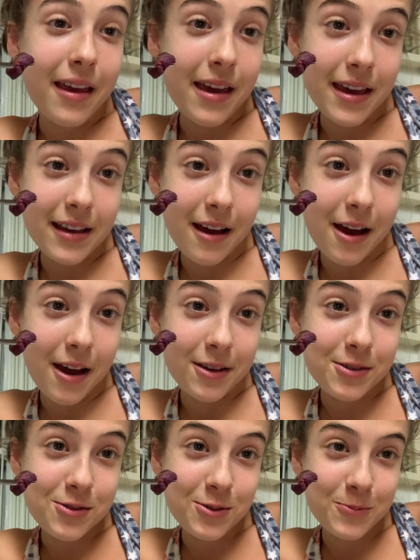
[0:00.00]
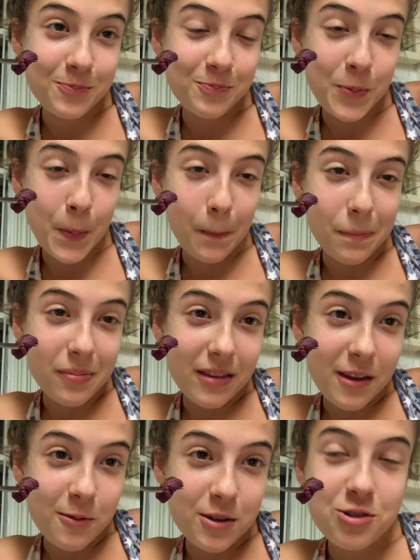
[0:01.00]
Hey guys,
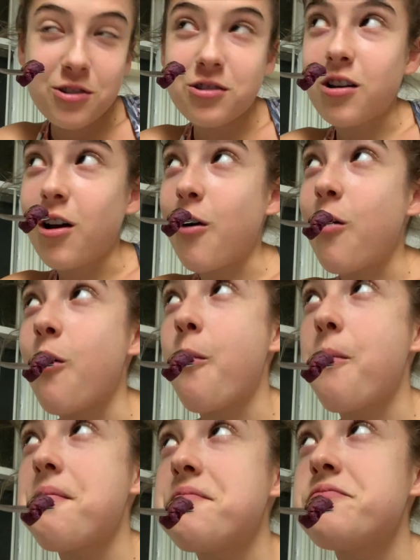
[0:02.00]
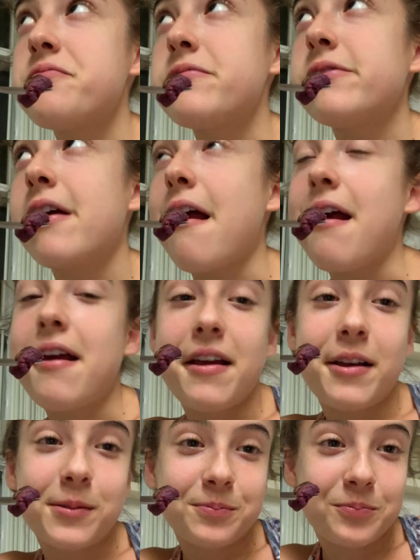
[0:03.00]
we just got home
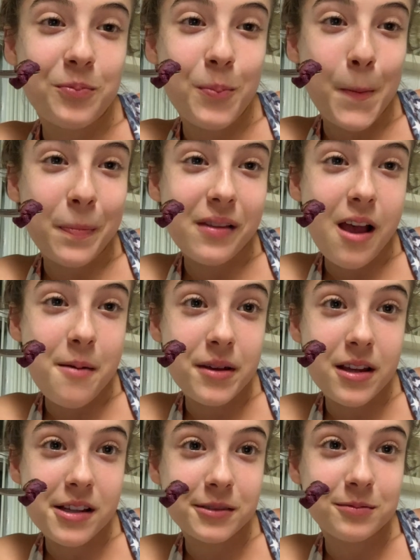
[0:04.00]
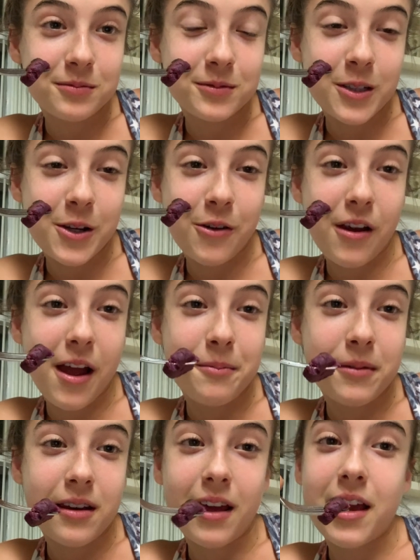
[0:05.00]
and I'm eating dinner at
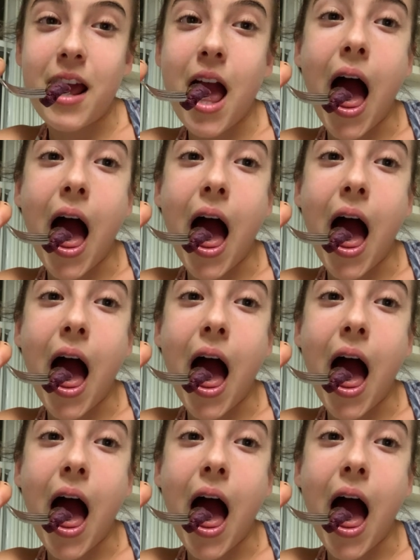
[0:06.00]
midnight.